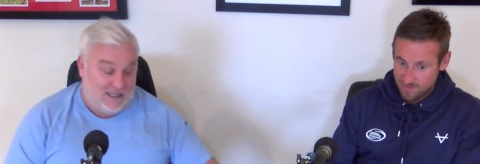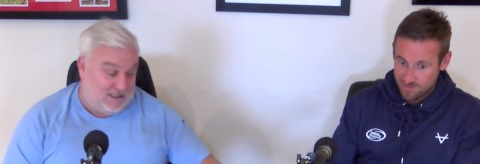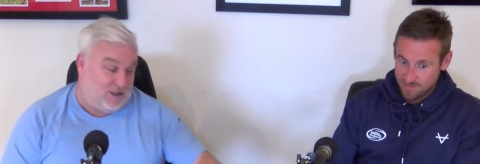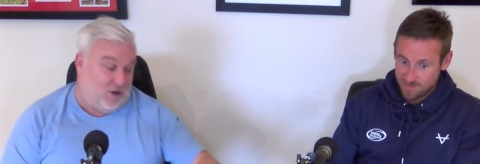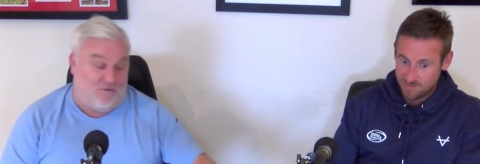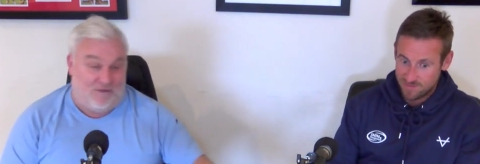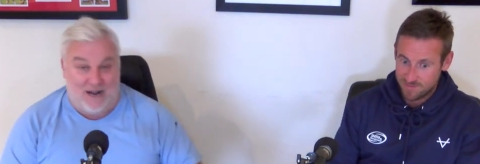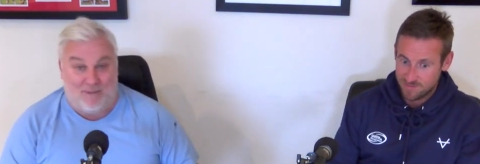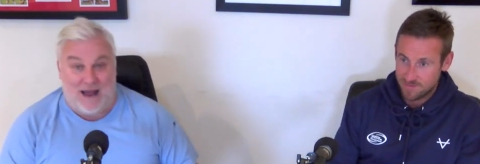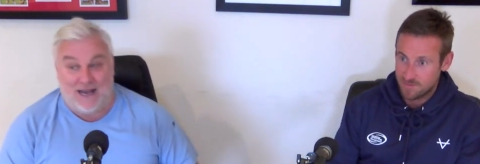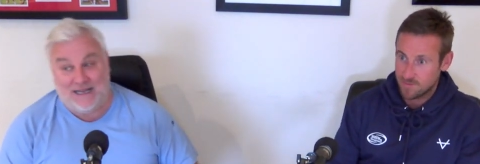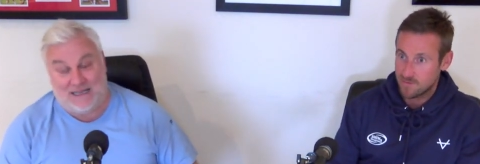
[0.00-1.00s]
Speaker 1: Don't forget
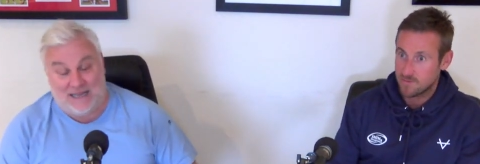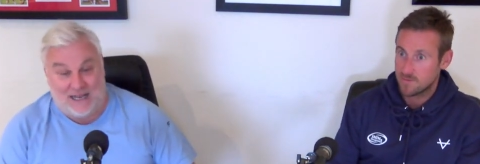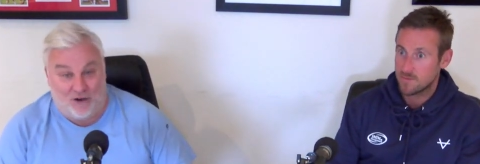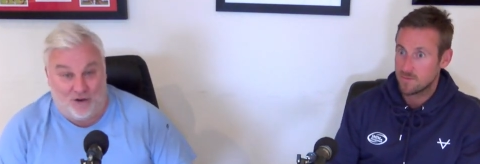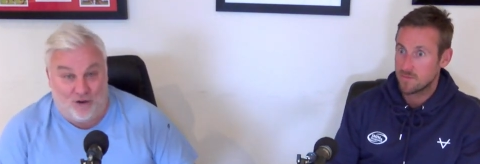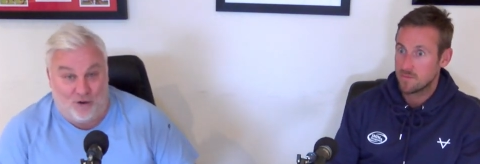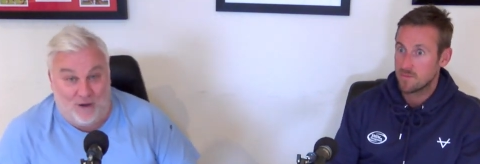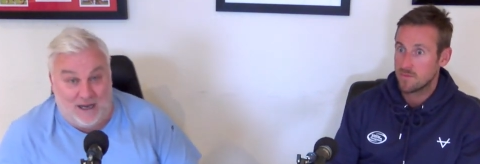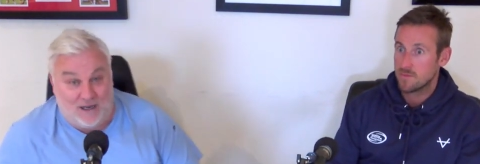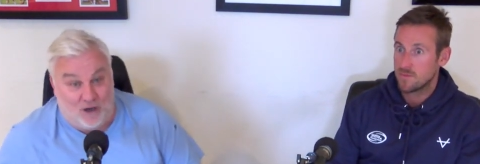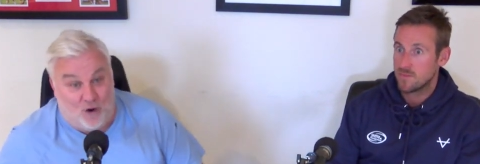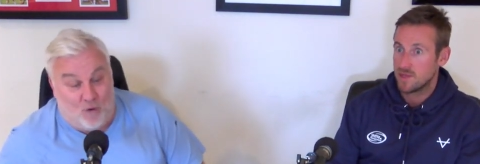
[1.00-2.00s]
about little lad on the other wing,
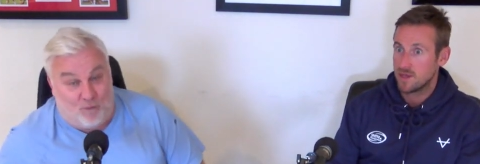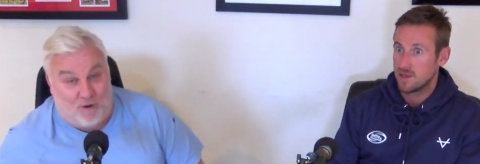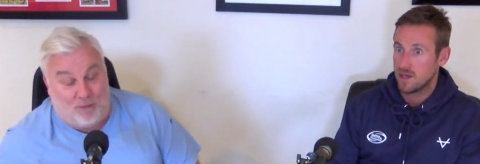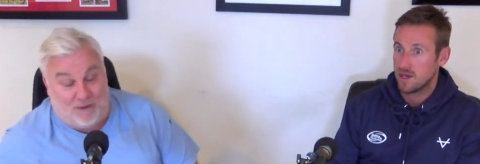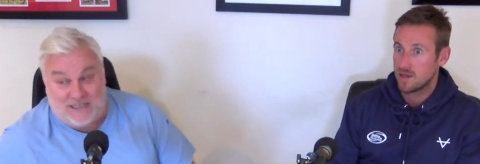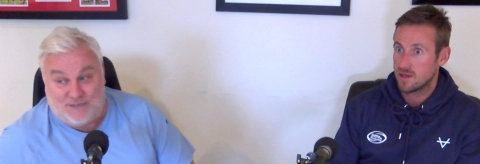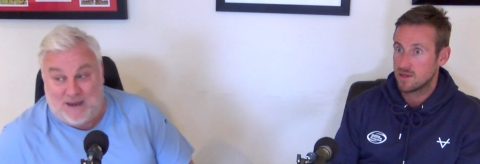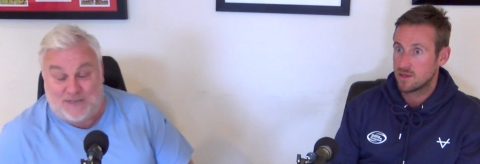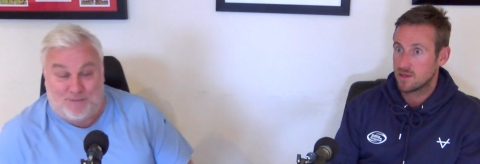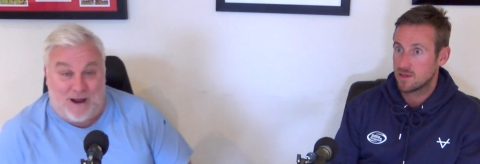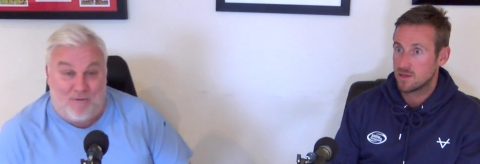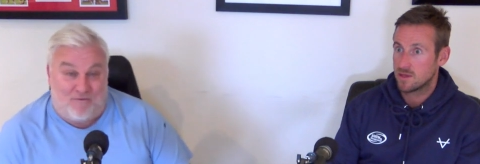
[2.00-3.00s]
who probably is best
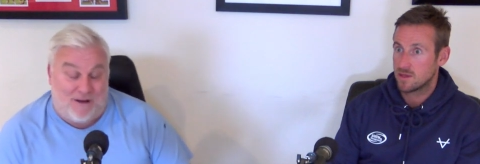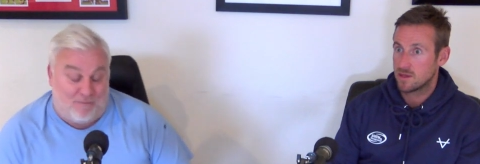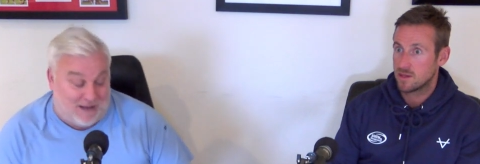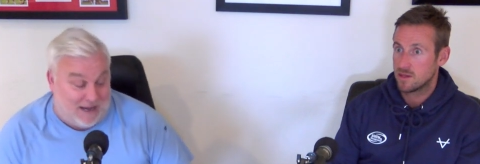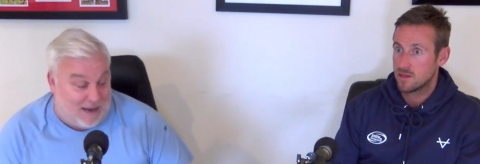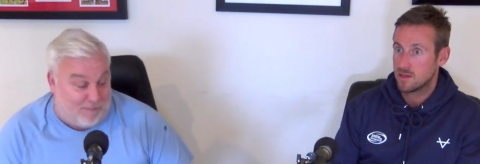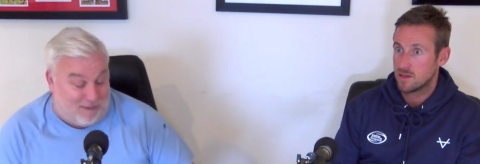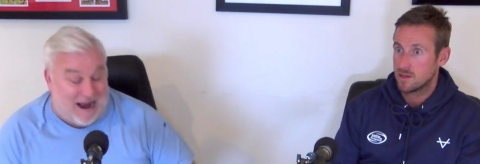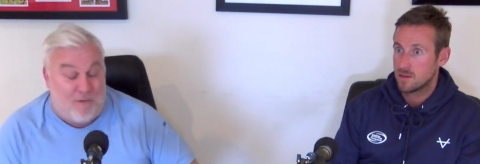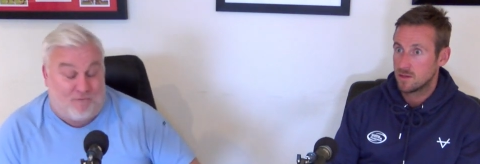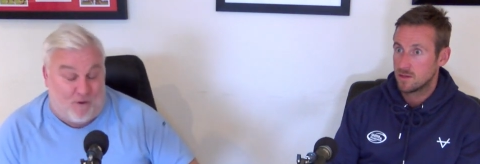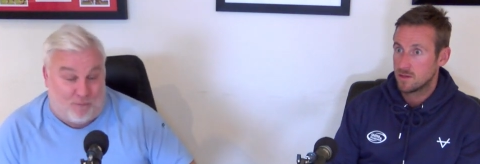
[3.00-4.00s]
pound fan player.
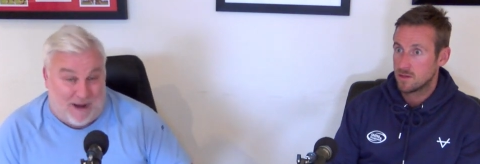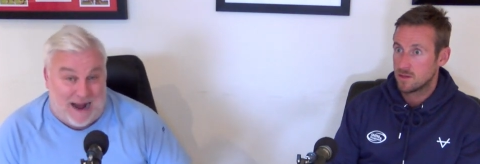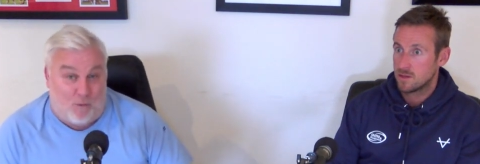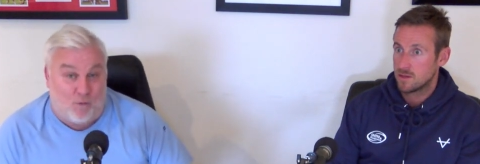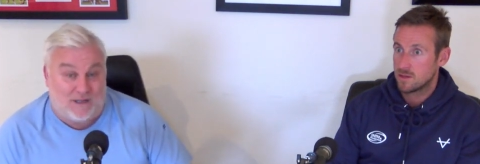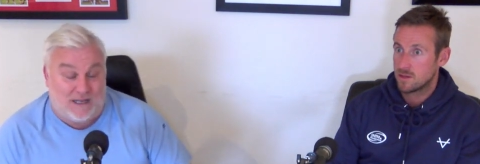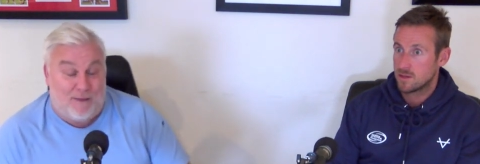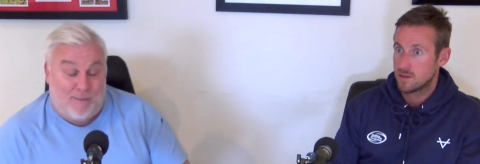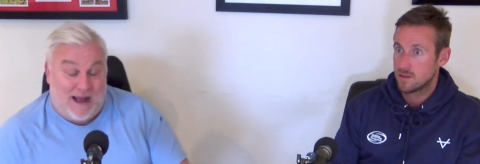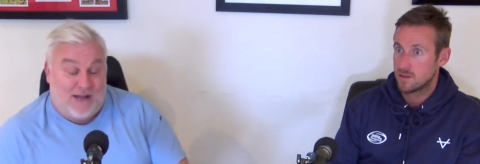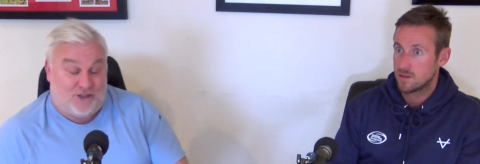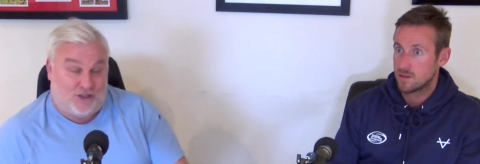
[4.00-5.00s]
Pound for pound, Liam
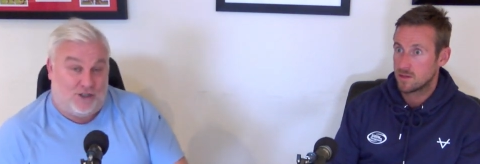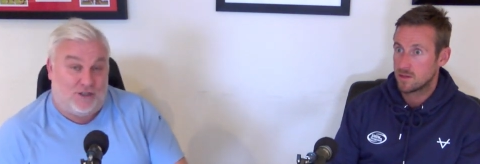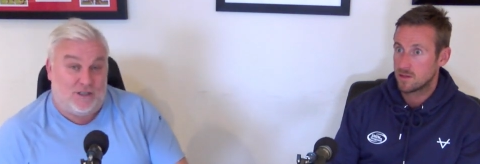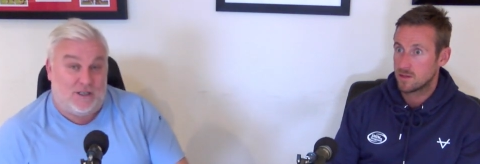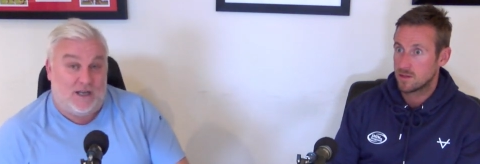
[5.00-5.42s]
Marshall,